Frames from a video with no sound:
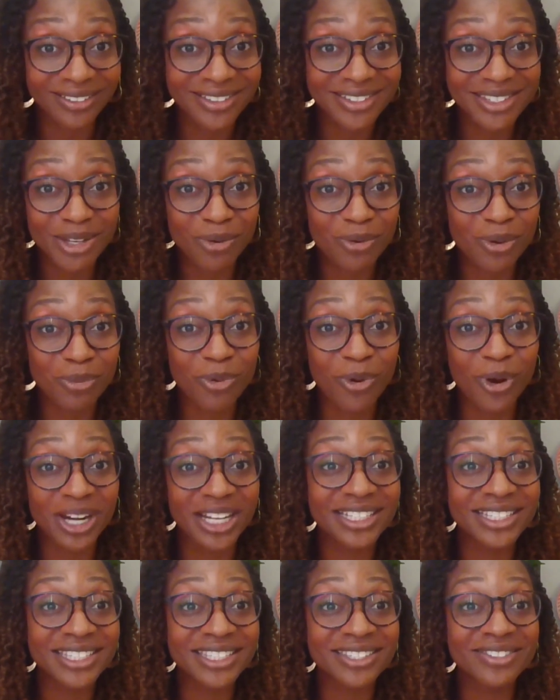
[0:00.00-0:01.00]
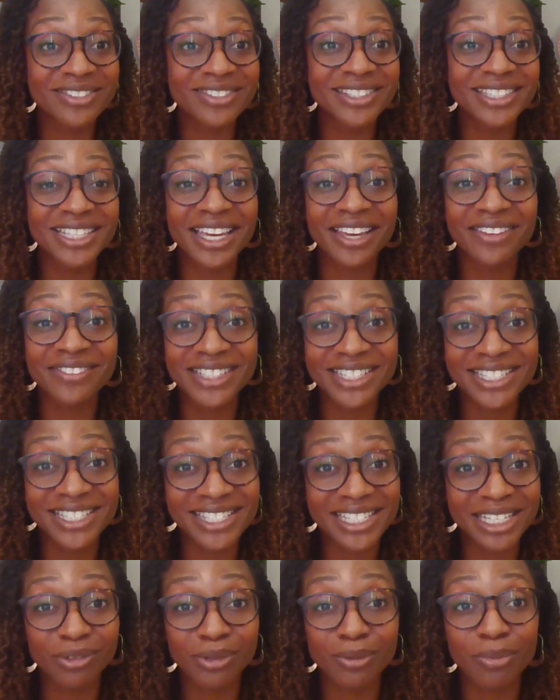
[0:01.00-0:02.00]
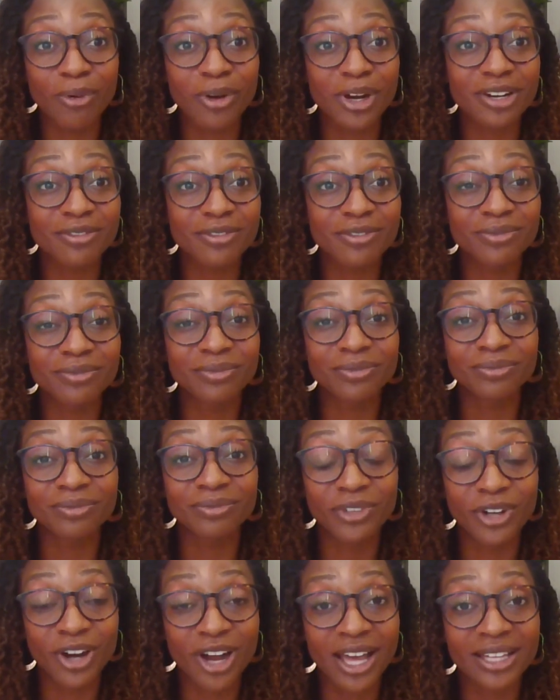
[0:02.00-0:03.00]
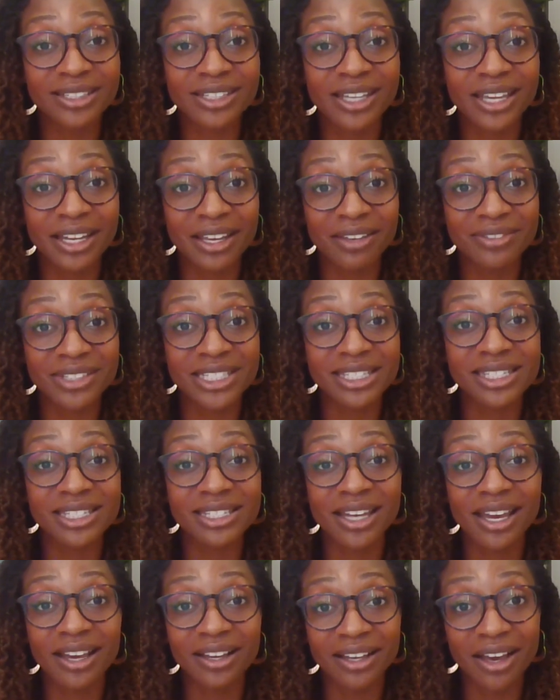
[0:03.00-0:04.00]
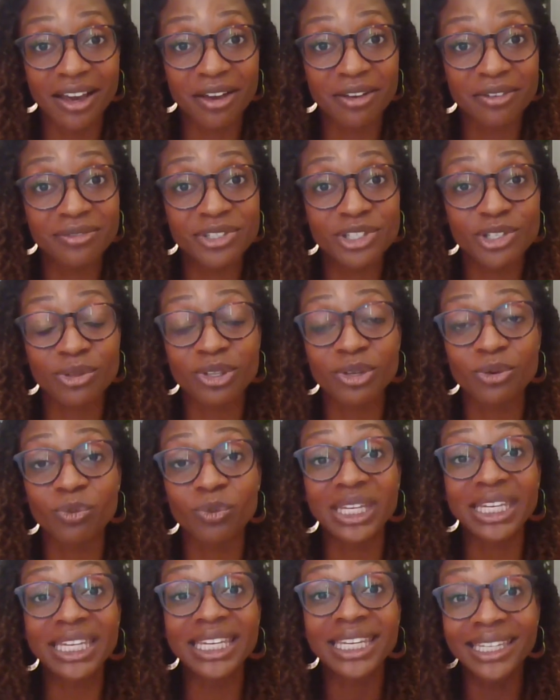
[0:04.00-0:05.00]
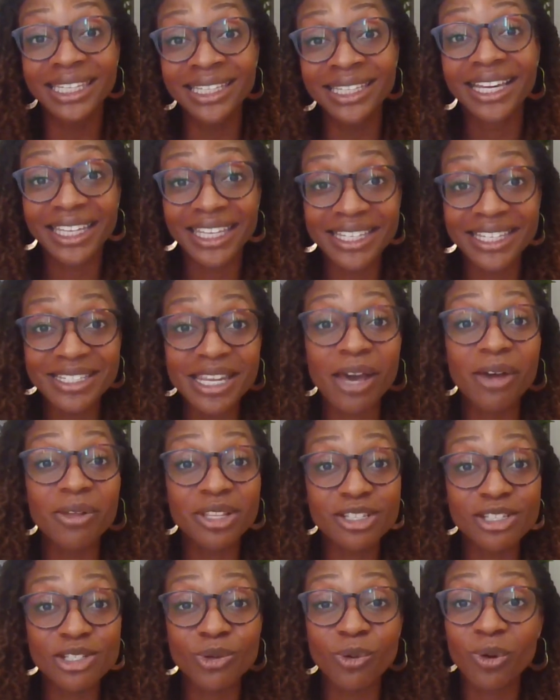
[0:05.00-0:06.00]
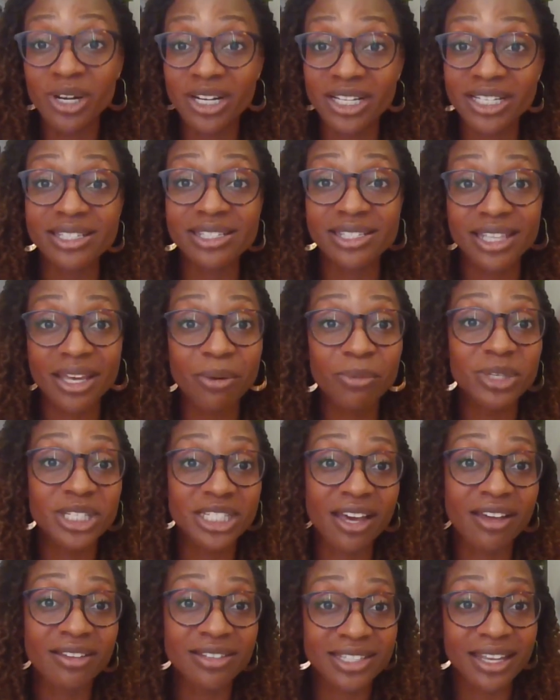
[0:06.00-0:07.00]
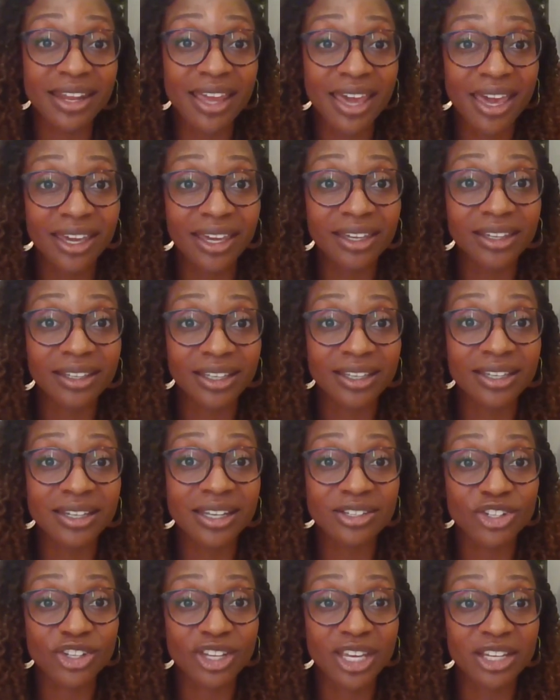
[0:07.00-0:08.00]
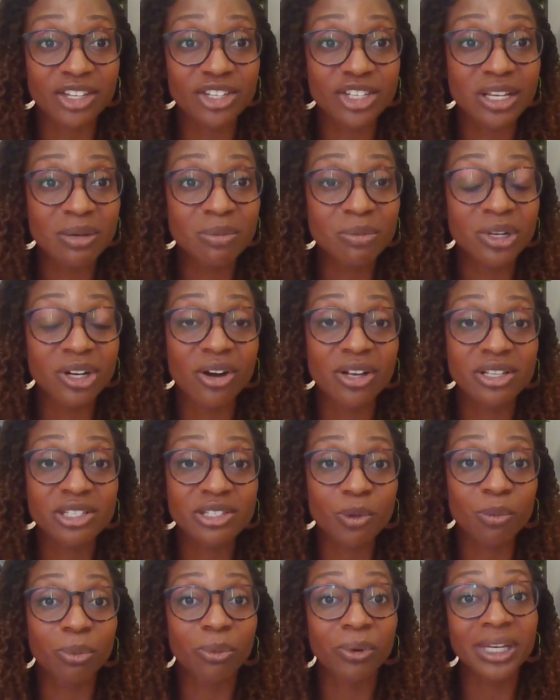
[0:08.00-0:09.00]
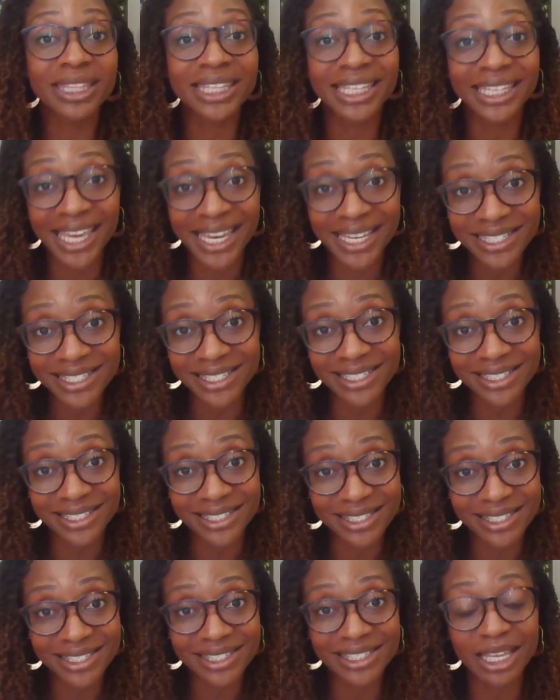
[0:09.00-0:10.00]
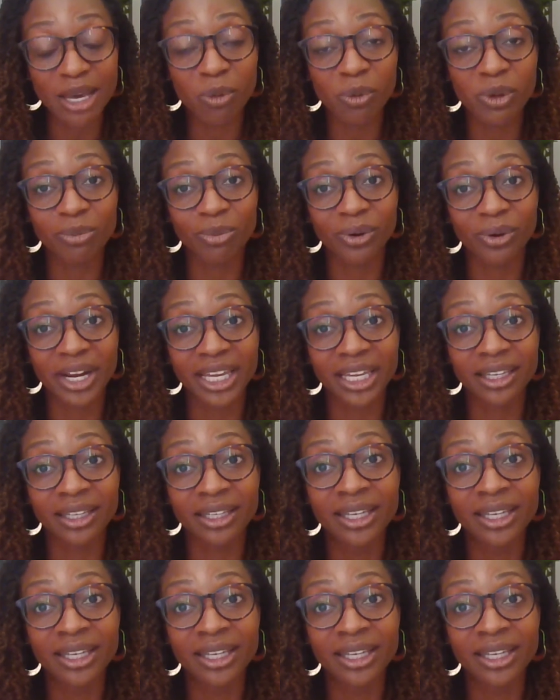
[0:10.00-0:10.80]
So reporting to the FTC, report fraud.ftc.gov, so that we can tell the stories that we tell today in education, but also bring the cases that we bring